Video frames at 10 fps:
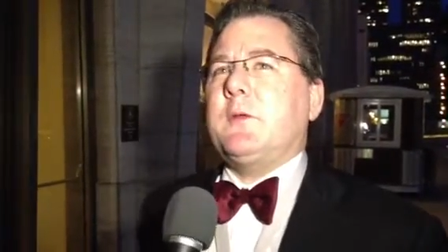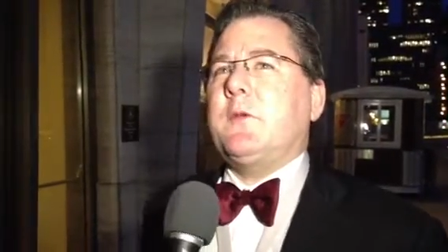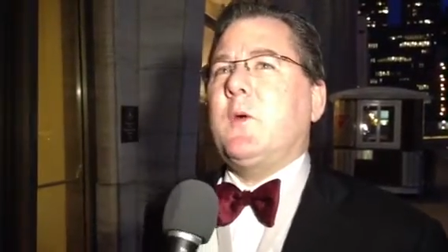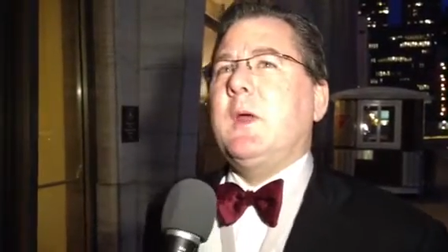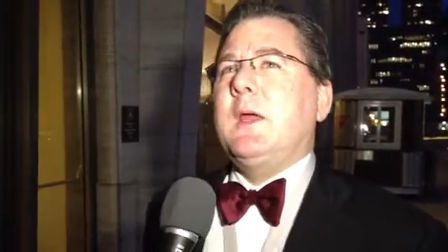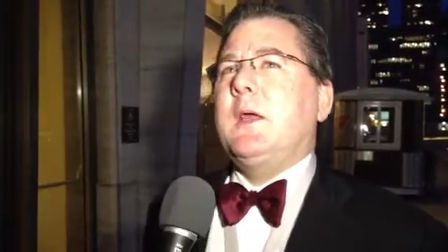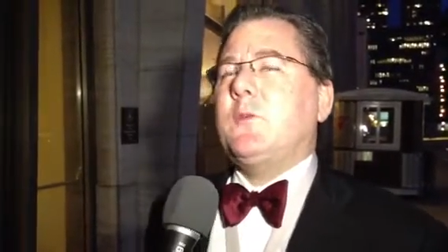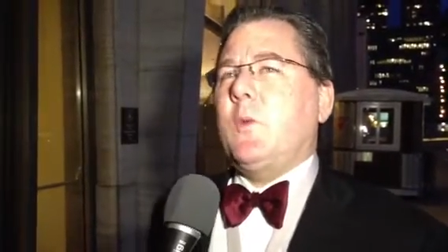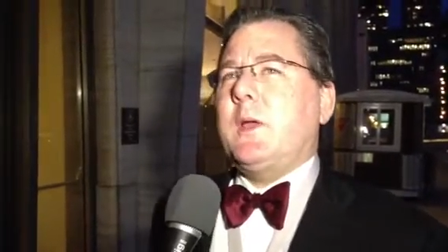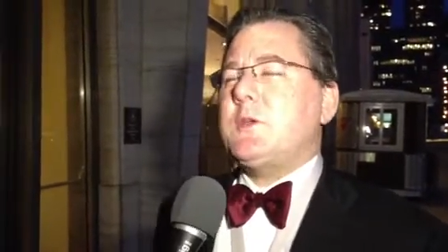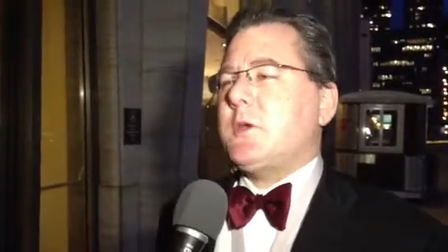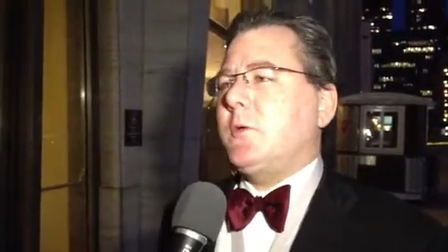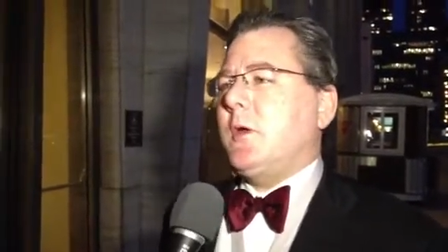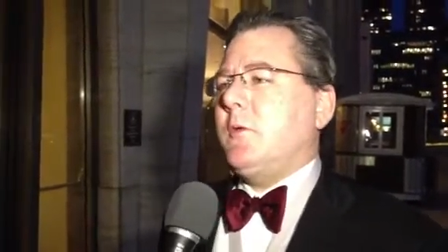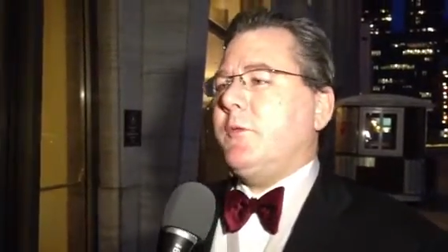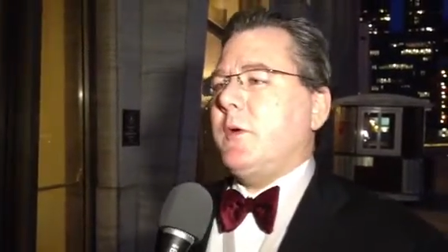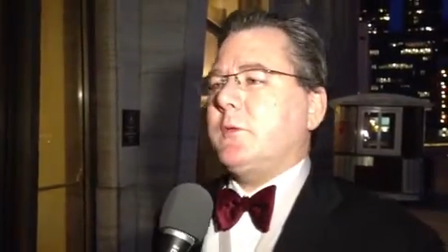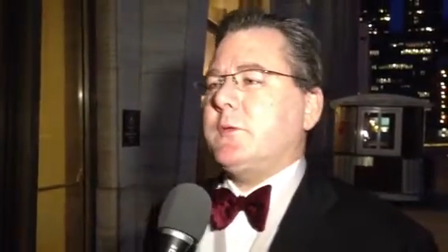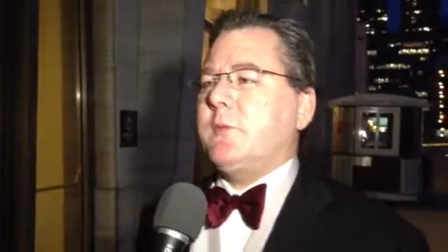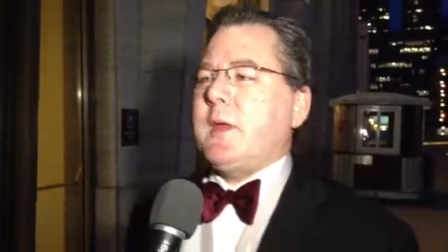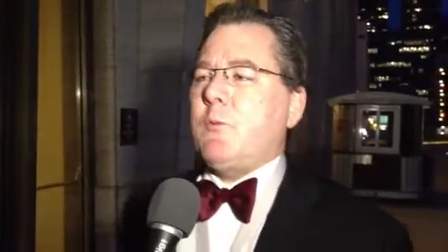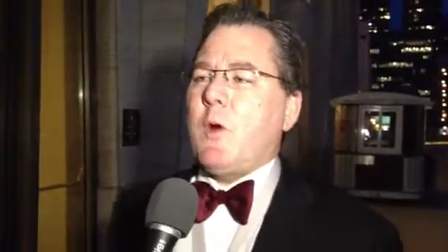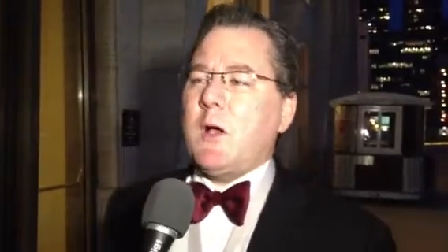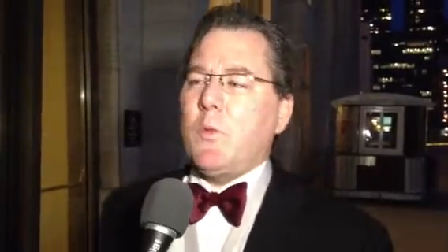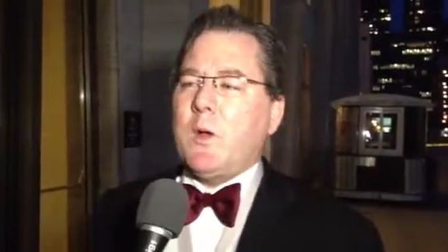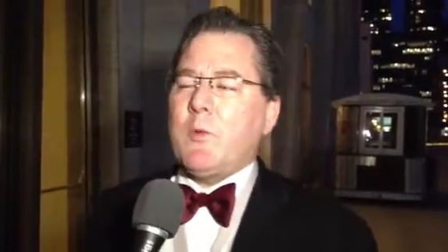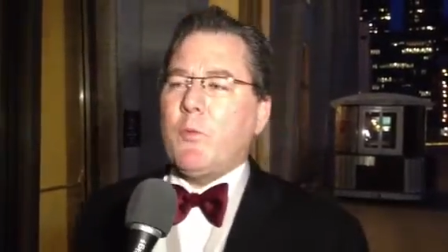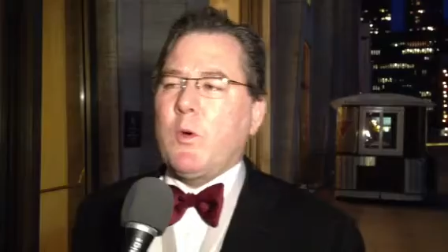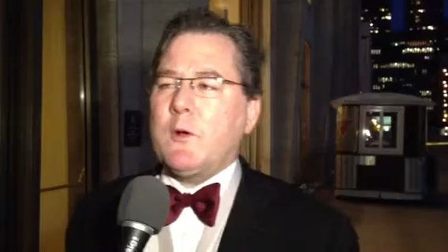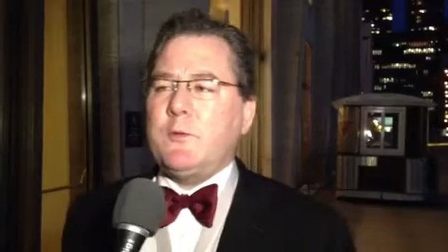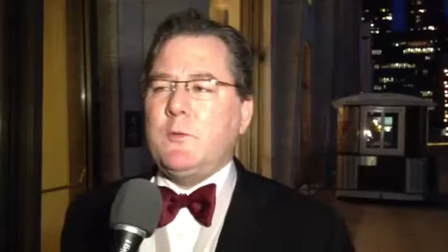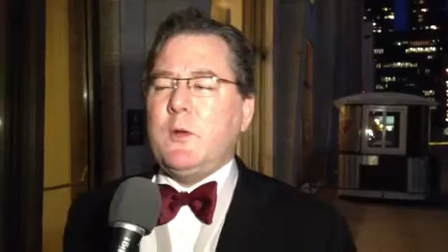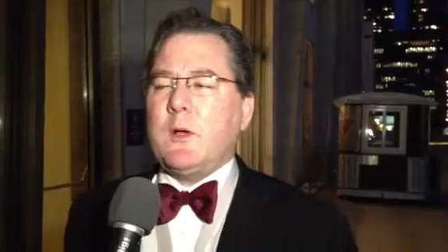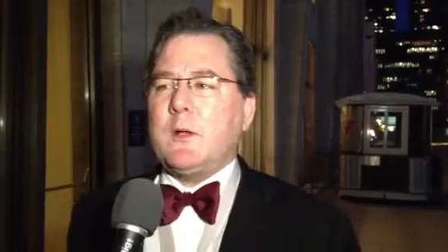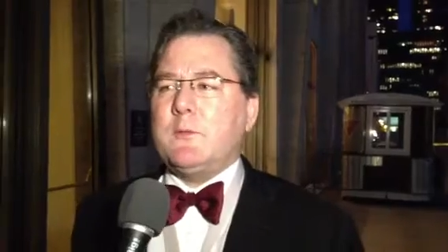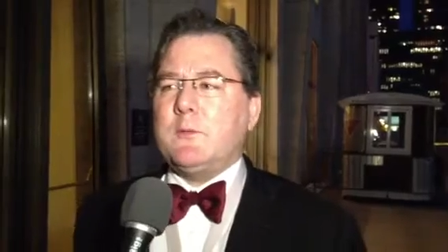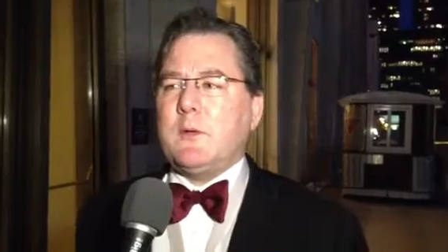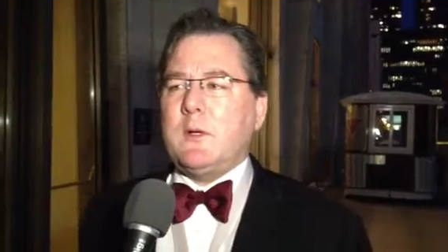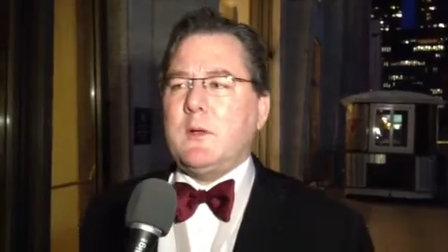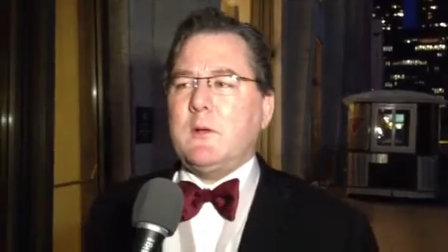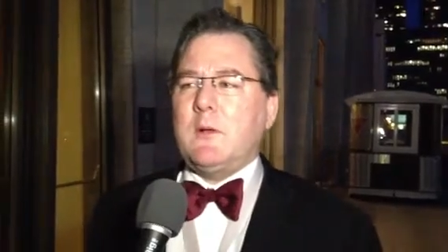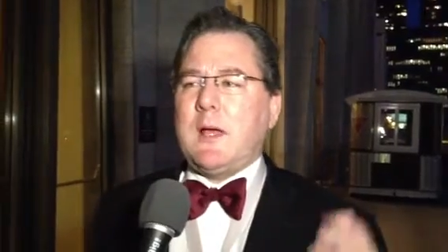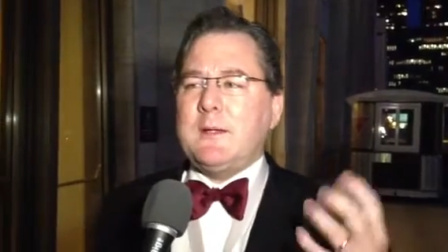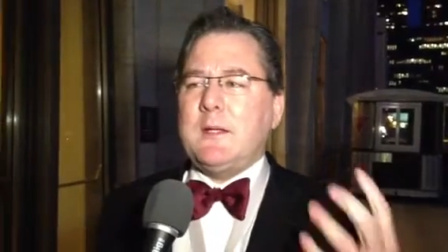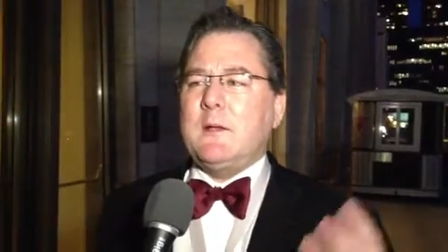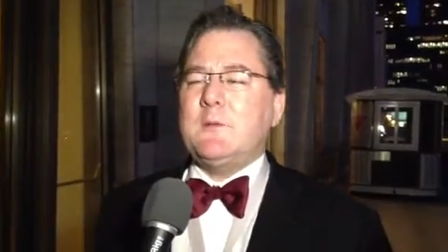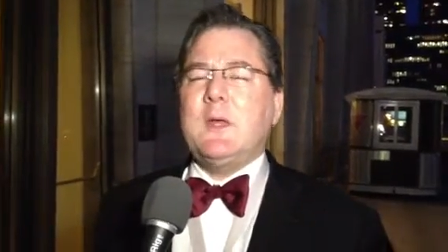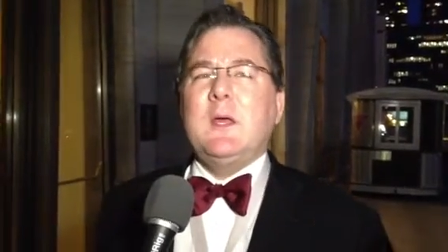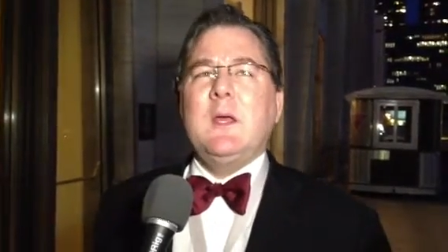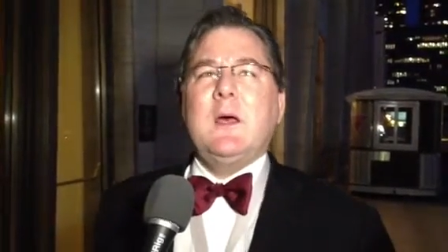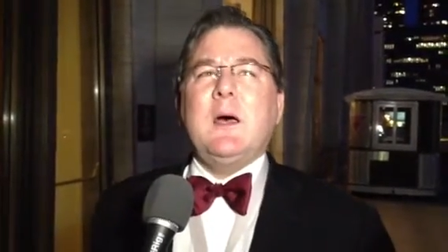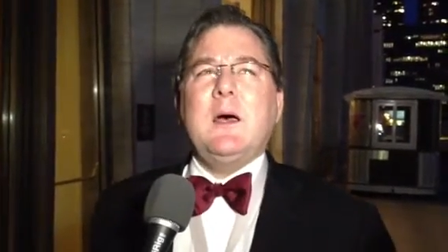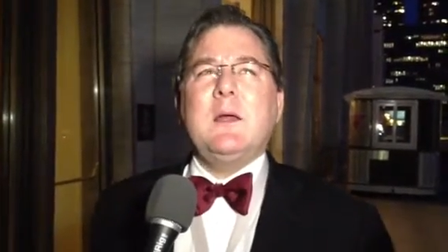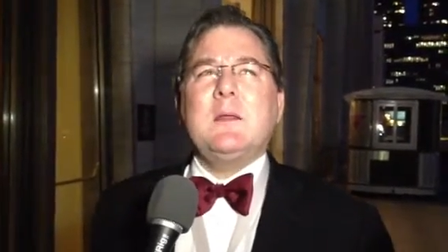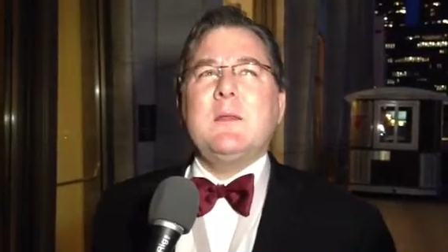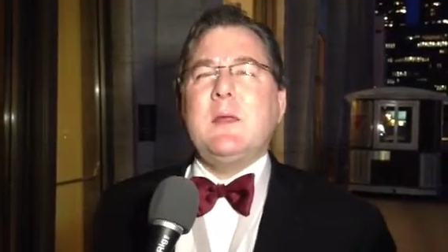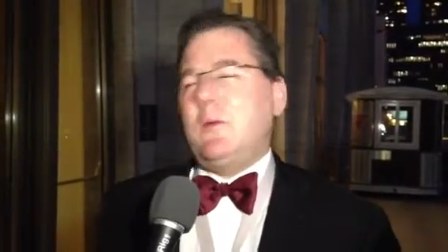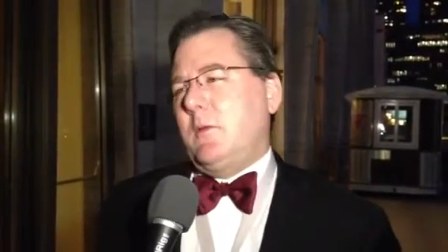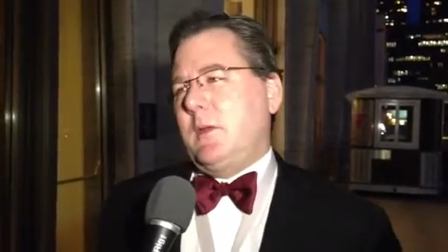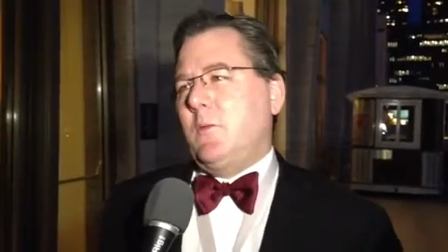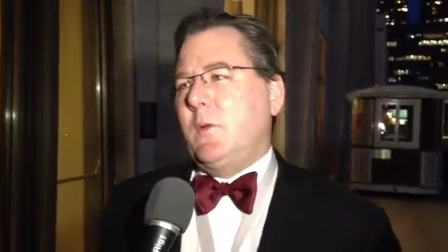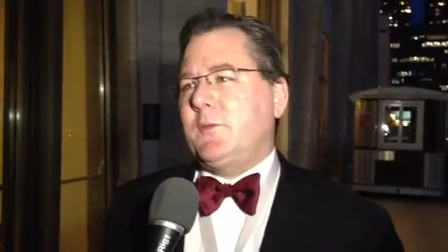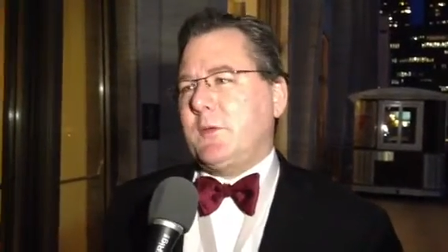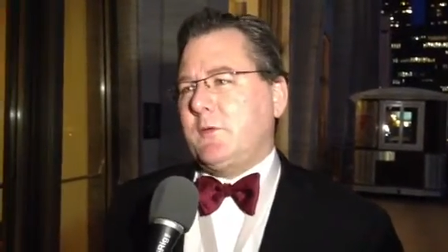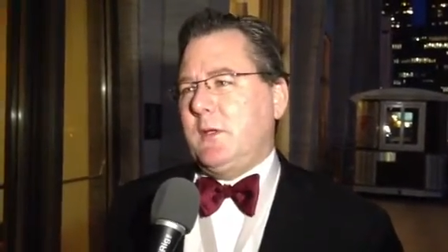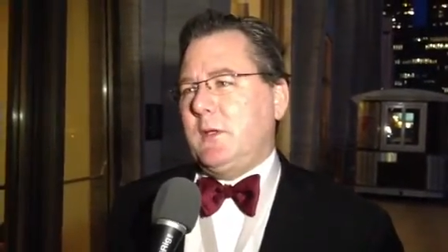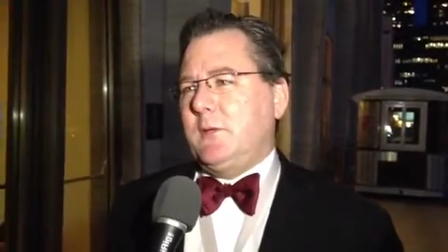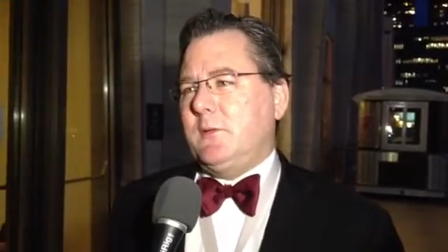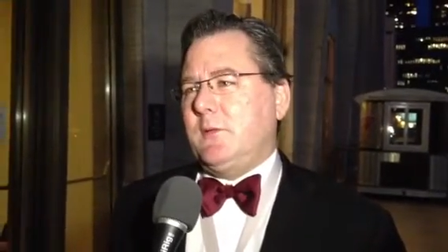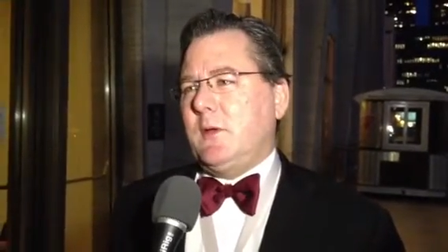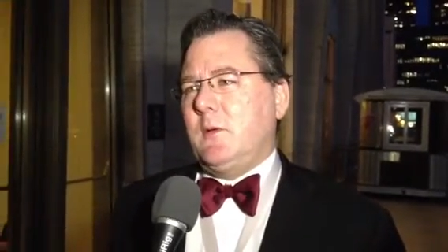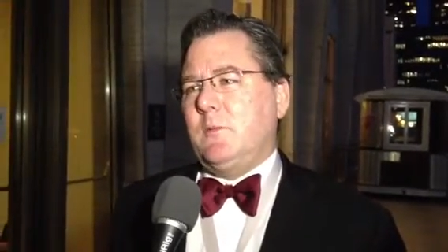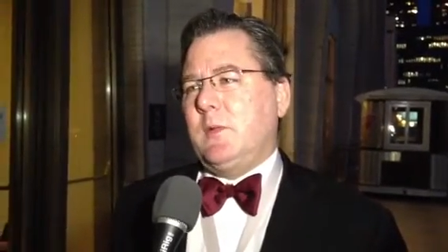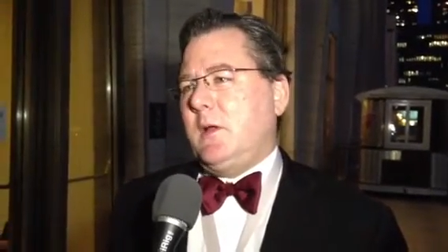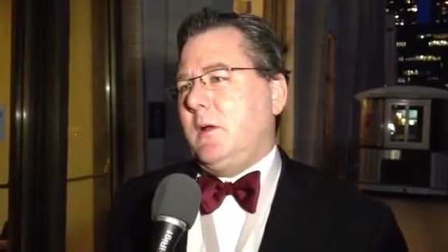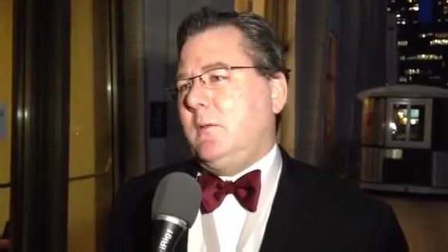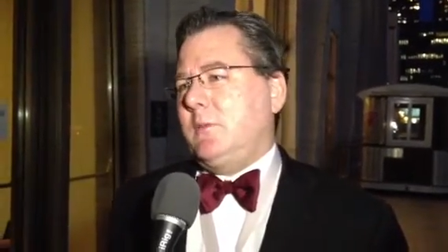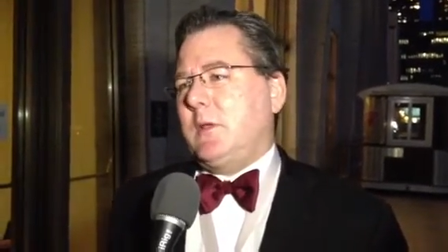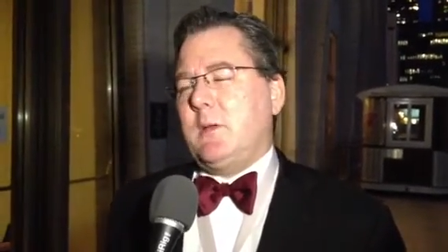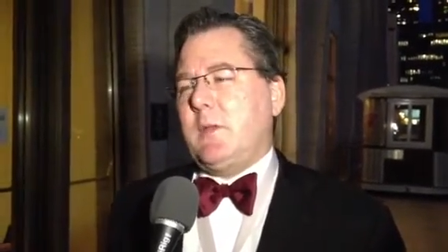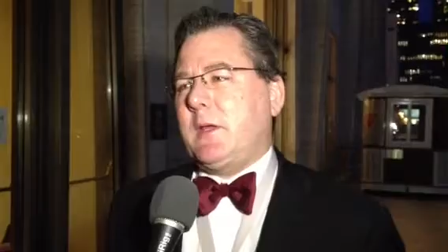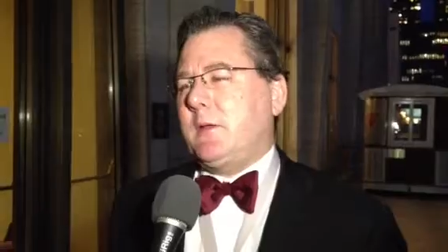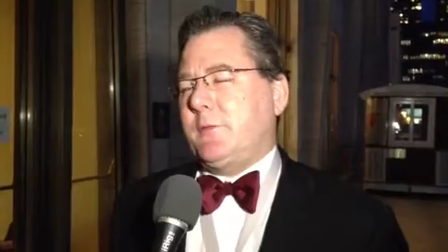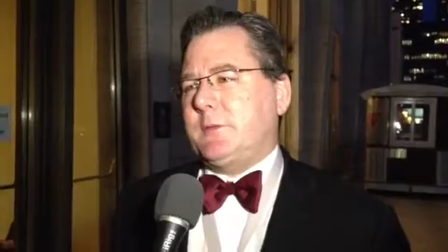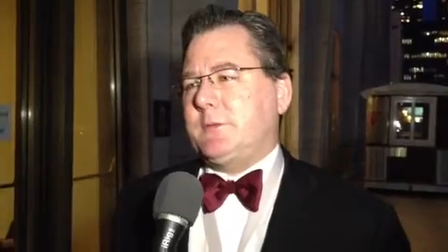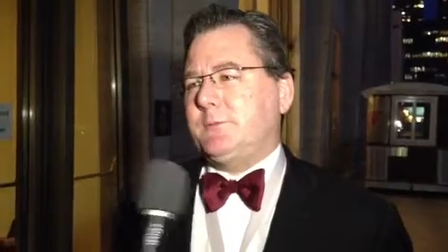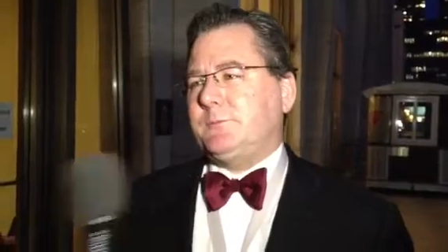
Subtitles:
And so it's a way to show young folks, if they walk away with 1 or 2 nuggets, ideas, then we've succeeded. So, you got to make a difference.